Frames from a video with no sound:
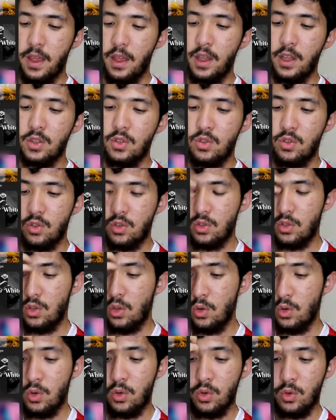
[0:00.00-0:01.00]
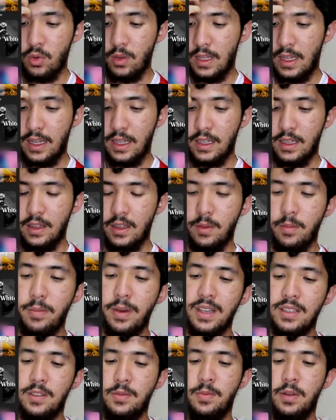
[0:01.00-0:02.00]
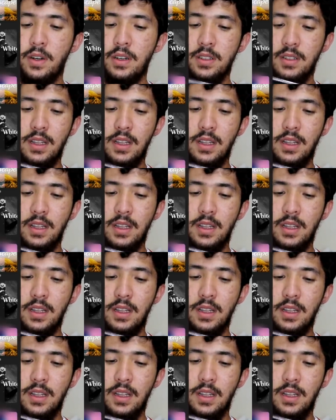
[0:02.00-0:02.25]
It's so cool. Like, the best part